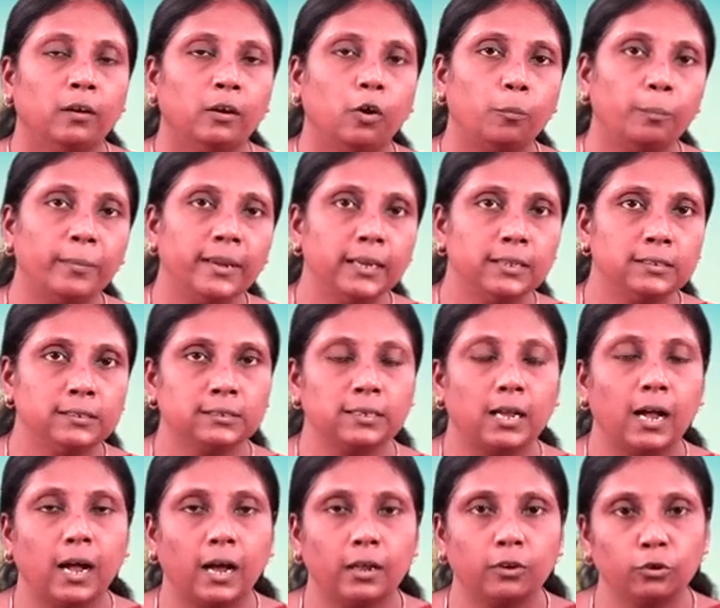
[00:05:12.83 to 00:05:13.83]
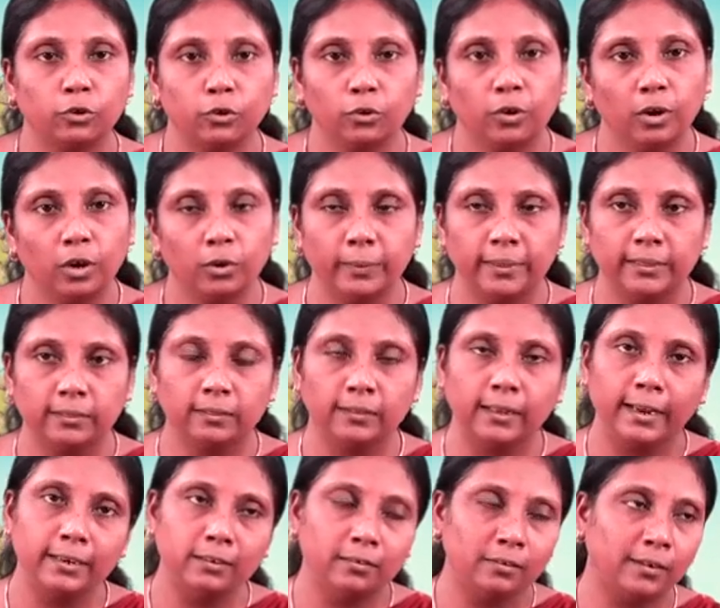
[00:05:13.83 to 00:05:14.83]
Now meats are cured with
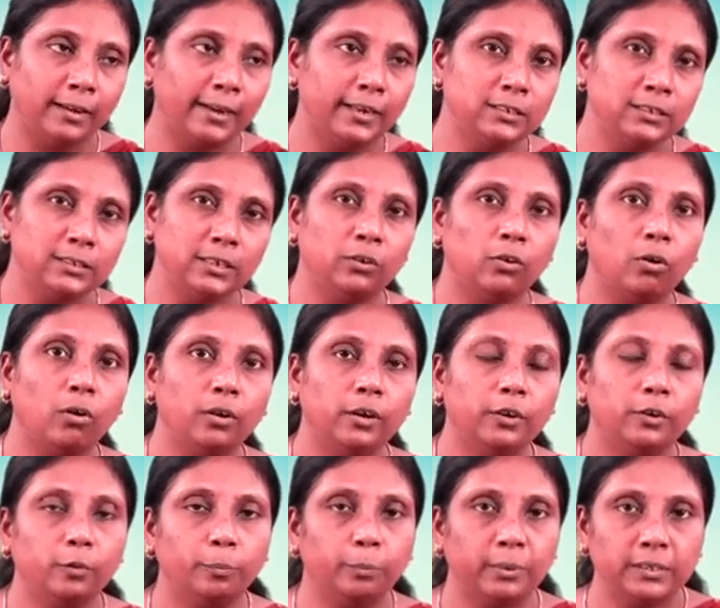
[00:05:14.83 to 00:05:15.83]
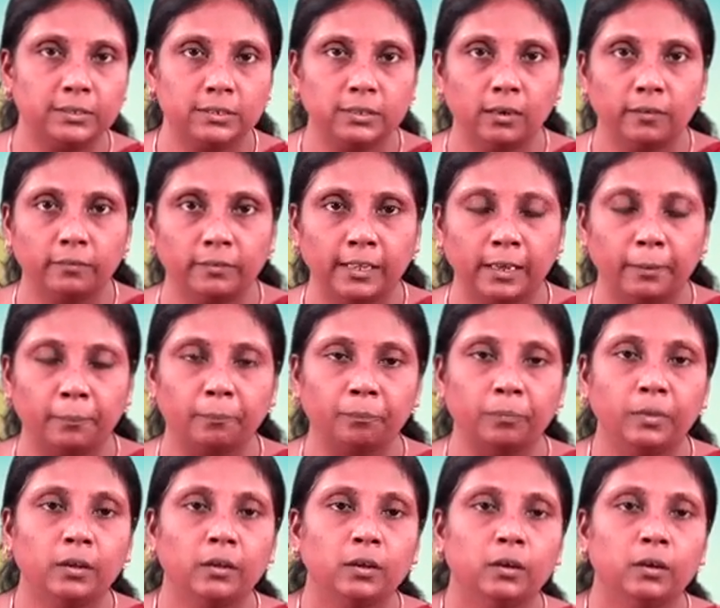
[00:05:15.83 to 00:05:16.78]
nitrites in order to preserve them.